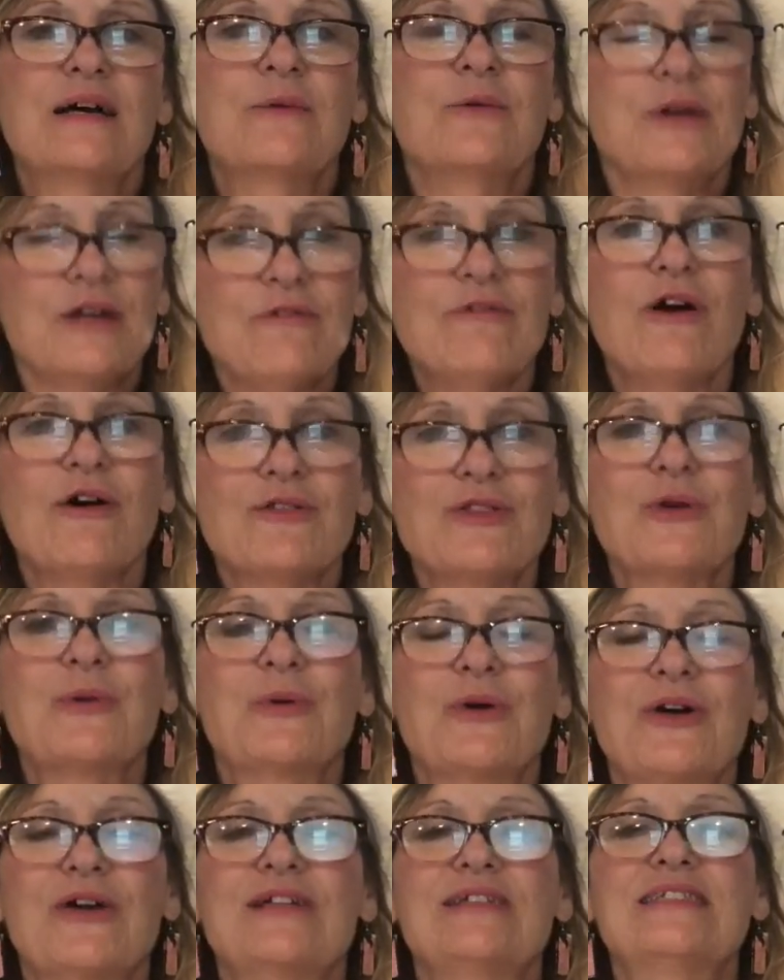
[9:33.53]
We wrote the
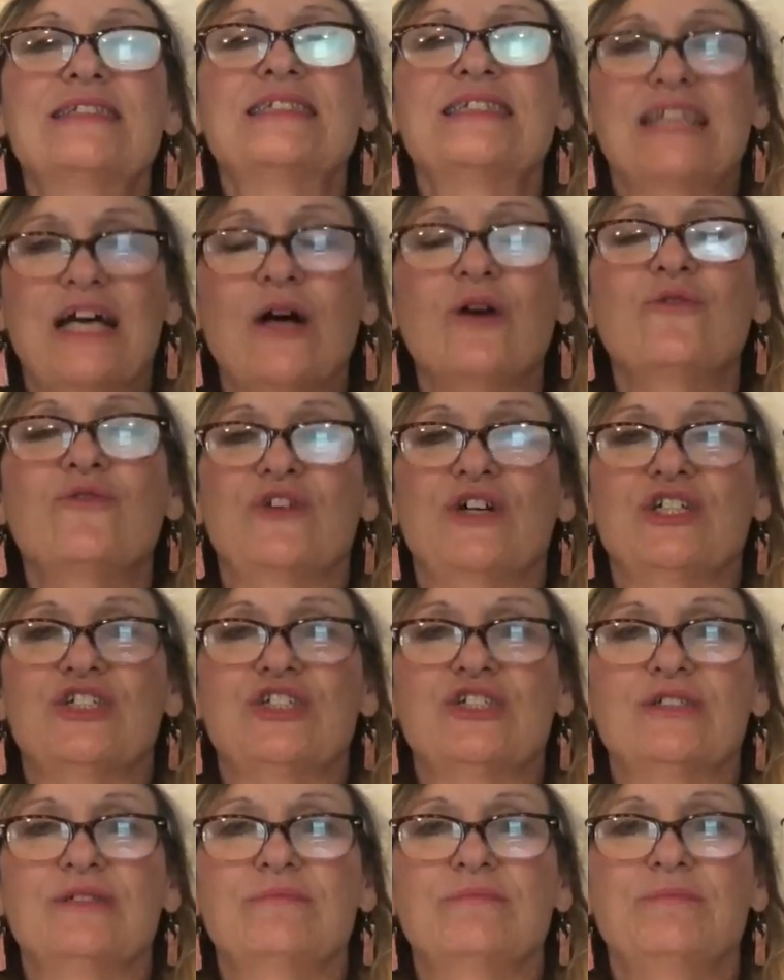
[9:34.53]
word
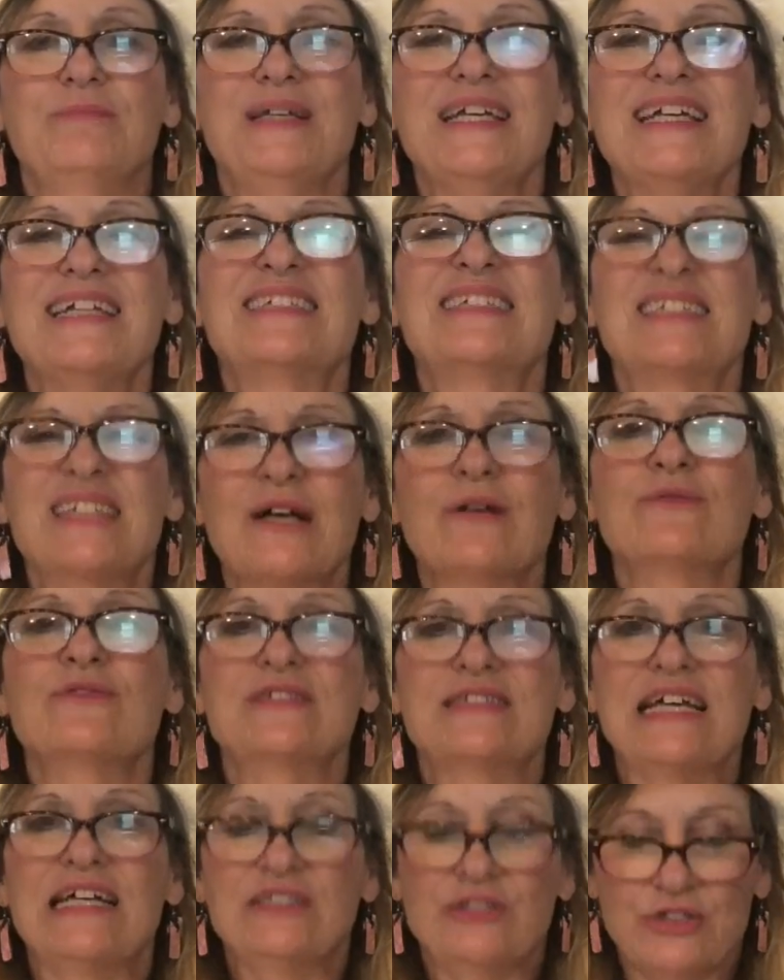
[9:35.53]
selfish, being self
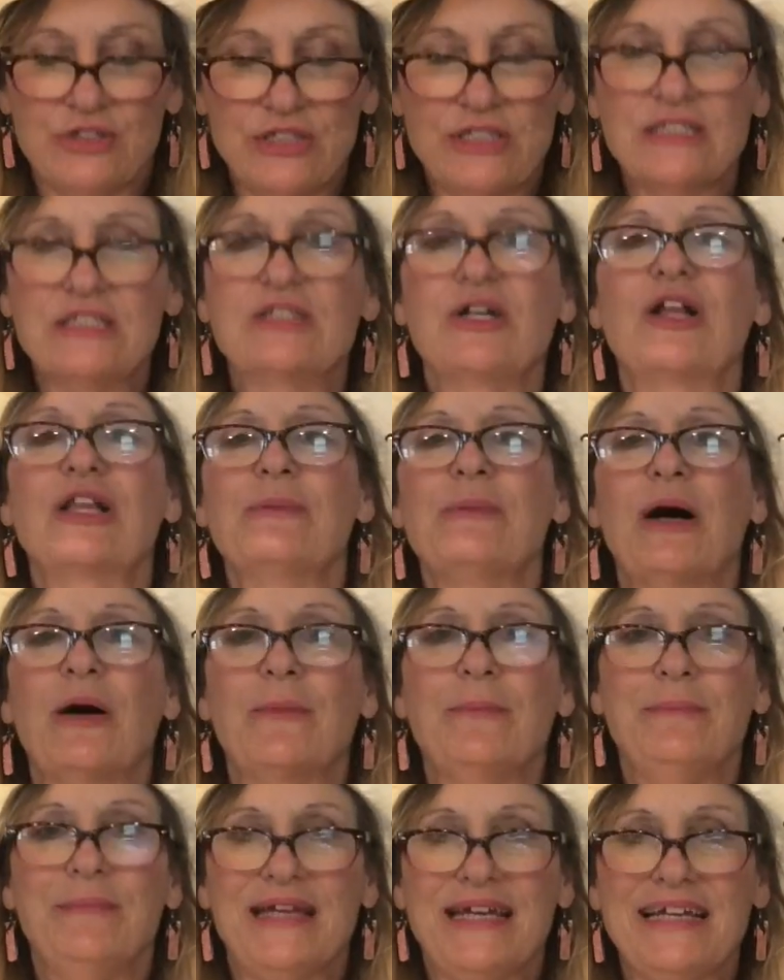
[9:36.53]
centered. It's all
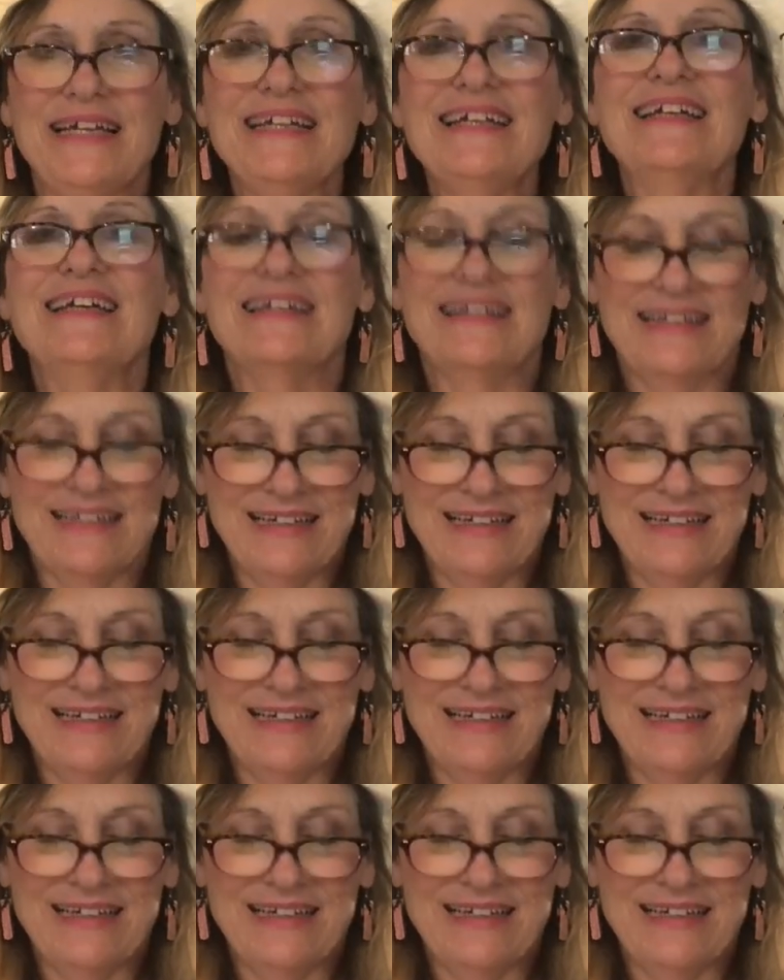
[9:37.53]
about me.